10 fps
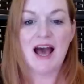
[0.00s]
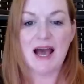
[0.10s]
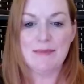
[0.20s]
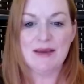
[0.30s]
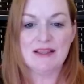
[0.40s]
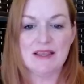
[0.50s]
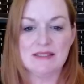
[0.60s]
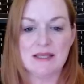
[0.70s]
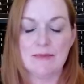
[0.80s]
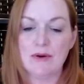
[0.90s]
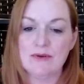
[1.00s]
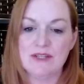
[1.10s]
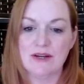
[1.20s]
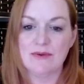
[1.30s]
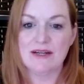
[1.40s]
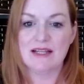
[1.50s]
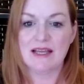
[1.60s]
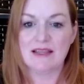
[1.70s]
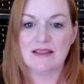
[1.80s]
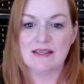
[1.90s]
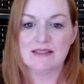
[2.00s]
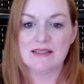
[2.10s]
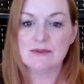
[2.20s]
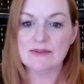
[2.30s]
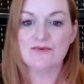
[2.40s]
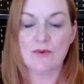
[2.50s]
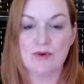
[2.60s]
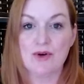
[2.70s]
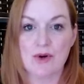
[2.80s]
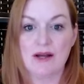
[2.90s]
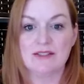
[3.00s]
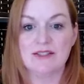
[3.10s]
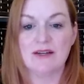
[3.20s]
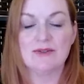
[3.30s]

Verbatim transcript: I picked this up. Oh dear, where did I get this? This was from a garage sale.